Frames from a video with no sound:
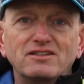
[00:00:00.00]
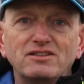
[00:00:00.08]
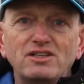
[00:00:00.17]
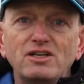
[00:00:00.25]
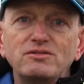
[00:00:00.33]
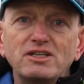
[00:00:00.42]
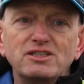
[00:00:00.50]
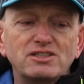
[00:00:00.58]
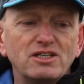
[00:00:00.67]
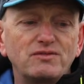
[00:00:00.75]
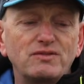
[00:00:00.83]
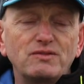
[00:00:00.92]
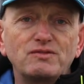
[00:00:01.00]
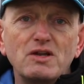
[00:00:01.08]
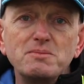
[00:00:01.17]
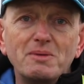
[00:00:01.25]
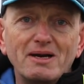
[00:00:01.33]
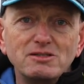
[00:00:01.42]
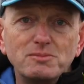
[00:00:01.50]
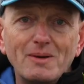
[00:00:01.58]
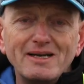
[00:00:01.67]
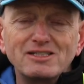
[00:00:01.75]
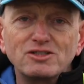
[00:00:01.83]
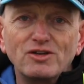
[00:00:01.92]
The new DC15 pattern is
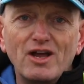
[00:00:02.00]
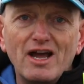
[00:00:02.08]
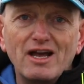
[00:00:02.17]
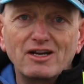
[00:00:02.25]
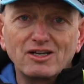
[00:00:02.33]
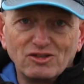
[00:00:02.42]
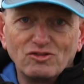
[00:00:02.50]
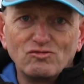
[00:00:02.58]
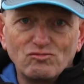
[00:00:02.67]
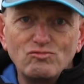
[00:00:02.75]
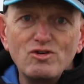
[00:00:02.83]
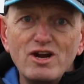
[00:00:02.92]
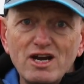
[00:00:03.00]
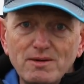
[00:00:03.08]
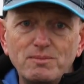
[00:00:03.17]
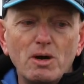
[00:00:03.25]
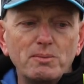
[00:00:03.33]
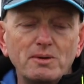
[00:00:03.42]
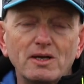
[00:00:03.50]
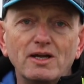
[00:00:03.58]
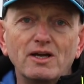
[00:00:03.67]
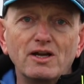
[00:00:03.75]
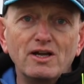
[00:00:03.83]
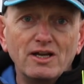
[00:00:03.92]
based on our really
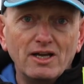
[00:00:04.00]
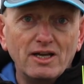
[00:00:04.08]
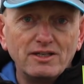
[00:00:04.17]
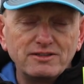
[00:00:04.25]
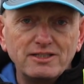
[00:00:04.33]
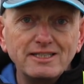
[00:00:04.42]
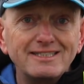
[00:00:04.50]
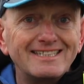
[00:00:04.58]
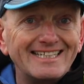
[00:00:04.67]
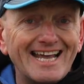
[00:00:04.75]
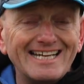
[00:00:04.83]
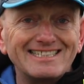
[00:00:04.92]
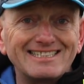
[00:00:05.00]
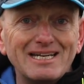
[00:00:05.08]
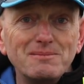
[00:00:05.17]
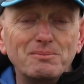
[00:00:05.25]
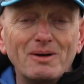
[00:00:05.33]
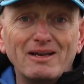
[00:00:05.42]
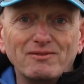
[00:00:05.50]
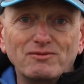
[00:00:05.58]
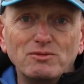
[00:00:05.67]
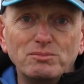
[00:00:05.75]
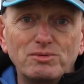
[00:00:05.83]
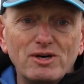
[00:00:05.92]
popular DC18 pattern
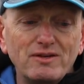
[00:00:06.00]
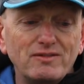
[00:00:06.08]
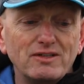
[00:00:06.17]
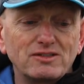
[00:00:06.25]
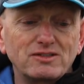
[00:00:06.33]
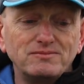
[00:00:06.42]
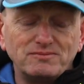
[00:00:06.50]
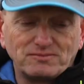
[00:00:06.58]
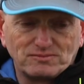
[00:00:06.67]
from previous.